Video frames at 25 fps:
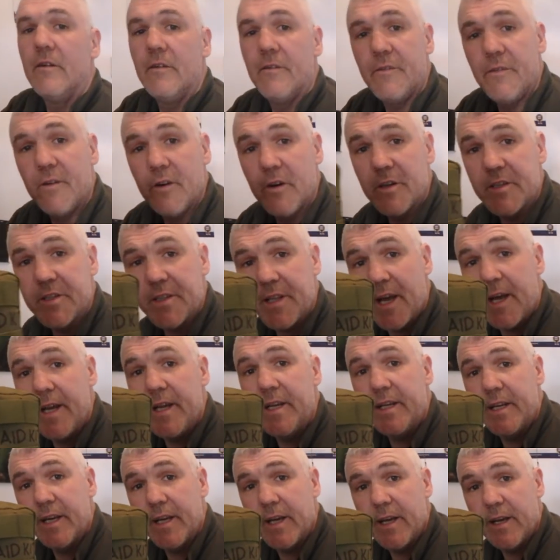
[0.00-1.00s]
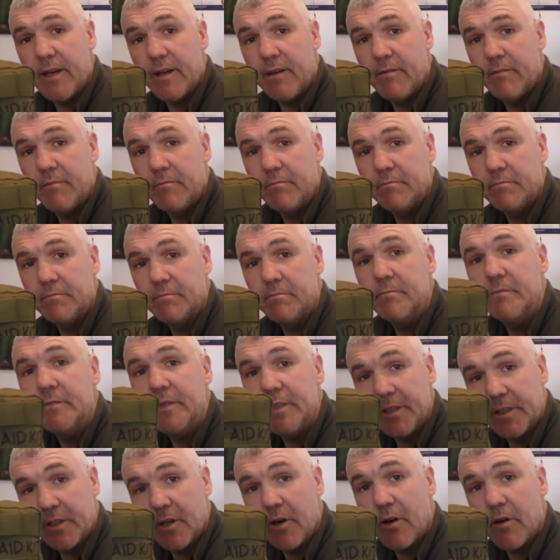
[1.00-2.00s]
First aid kit.
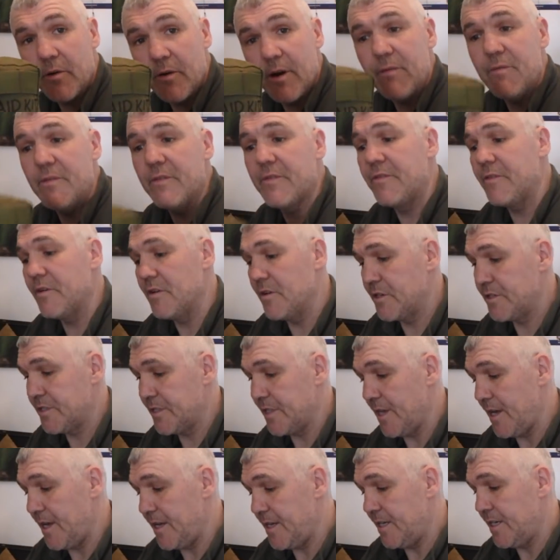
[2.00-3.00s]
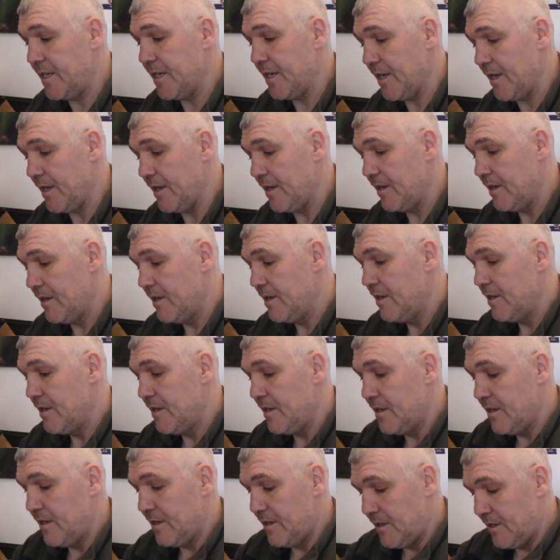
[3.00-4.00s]
You've got to have a first aid kit.
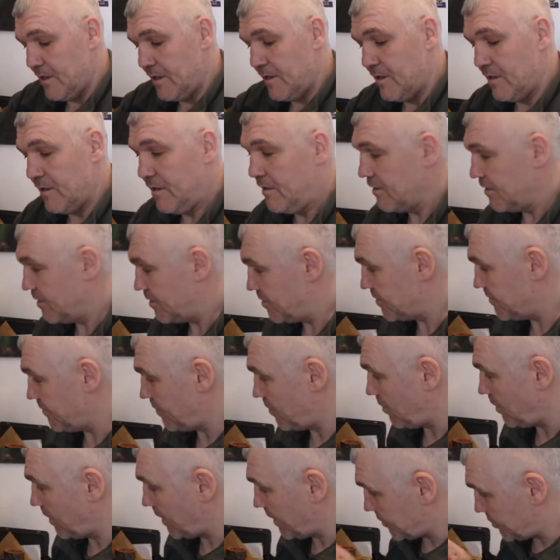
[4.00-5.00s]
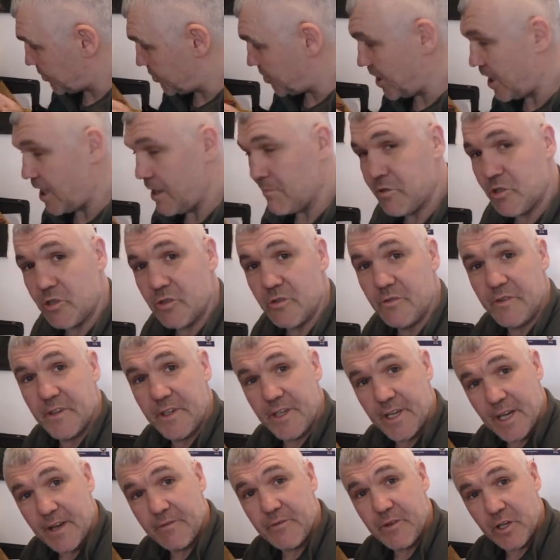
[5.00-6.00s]
Because of all that sharp stuff
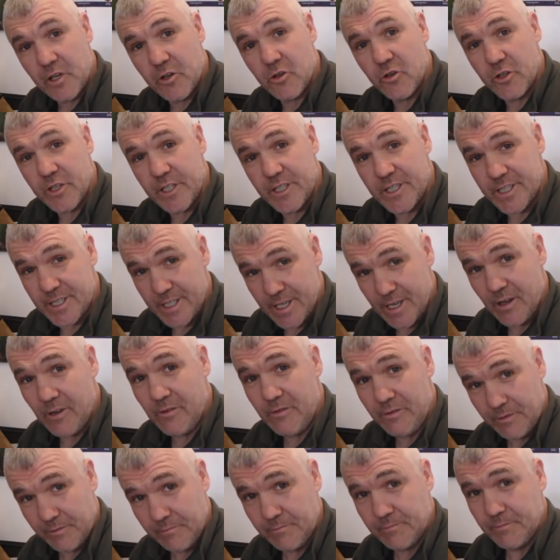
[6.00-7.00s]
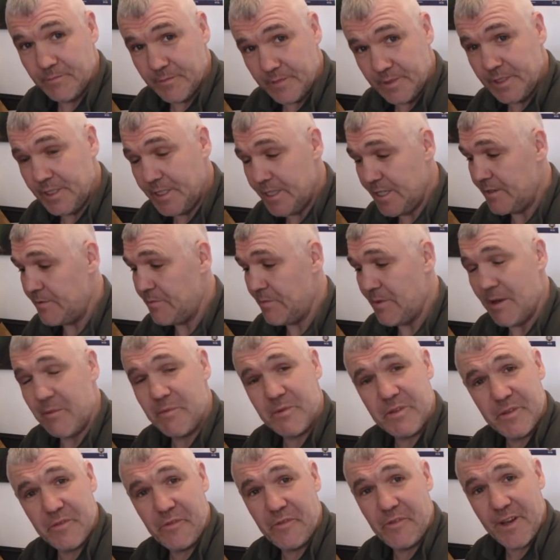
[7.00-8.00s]
in there, if you cut yourself, you need to be
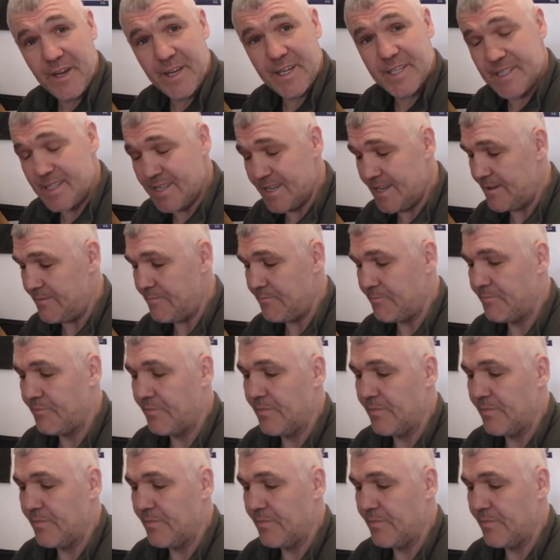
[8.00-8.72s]
able to fix it.